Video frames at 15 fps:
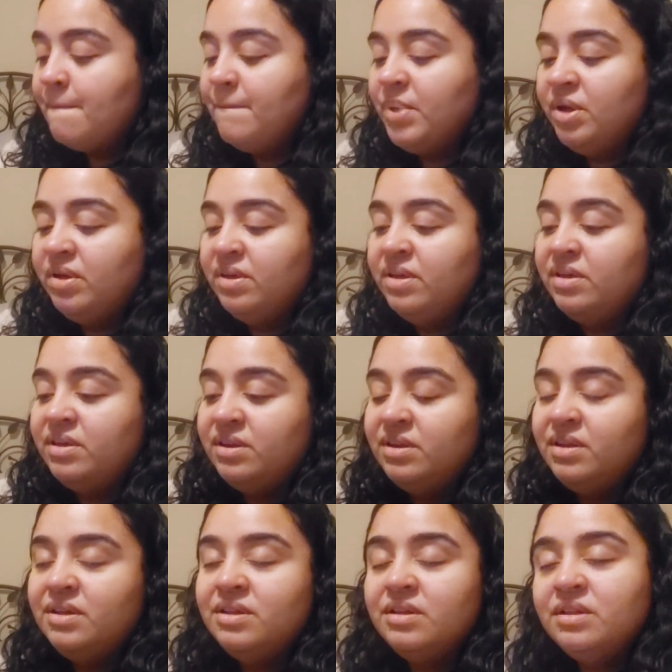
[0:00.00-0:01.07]
but
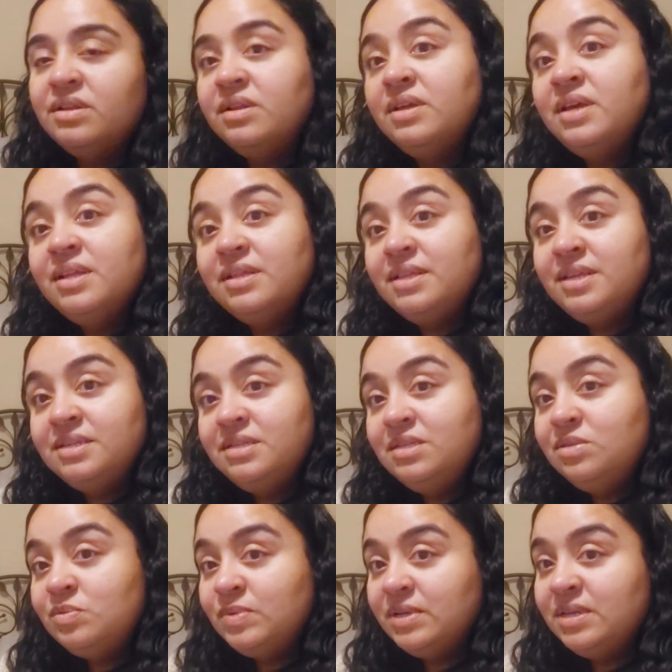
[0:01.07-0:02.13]
this
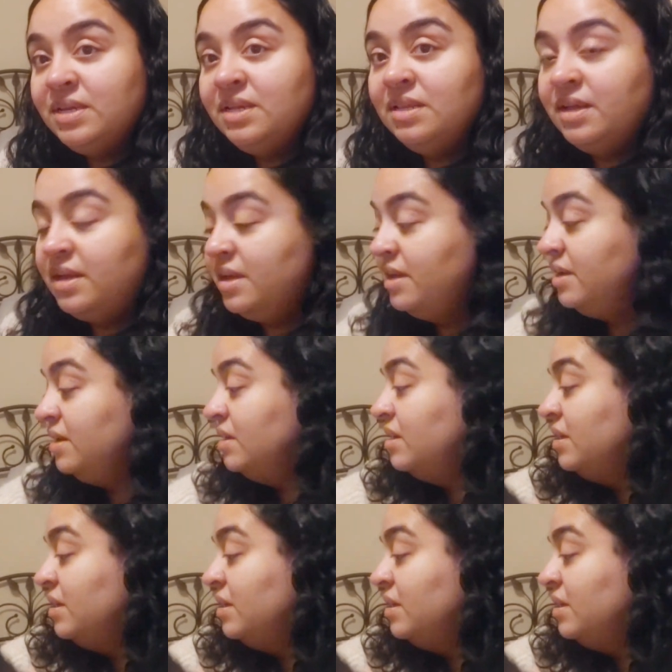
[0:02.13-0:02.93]
is really like